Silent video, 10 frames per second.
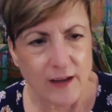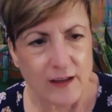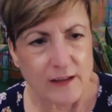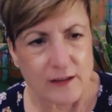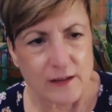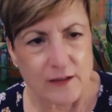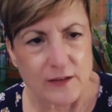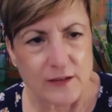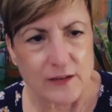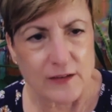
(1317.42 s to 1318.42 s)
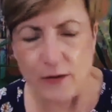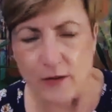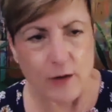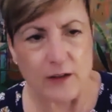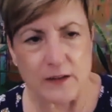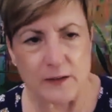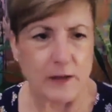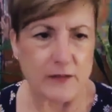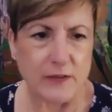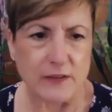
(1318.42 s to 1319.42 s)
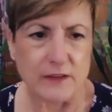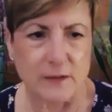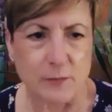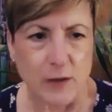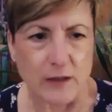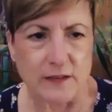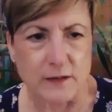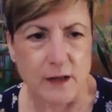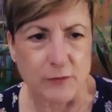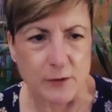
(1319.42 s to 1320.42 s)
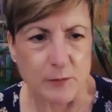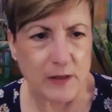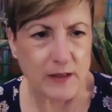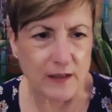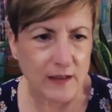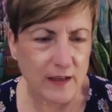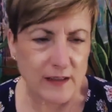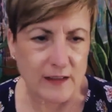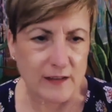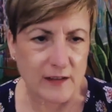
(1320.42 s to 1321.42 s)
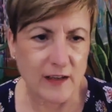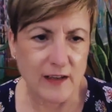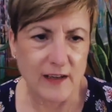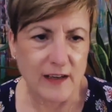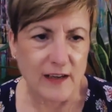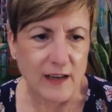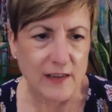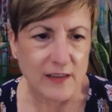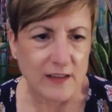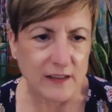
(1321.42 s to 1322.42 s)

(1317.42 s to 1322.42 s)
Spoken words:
is one of the greatest benefits this process offered me. And I think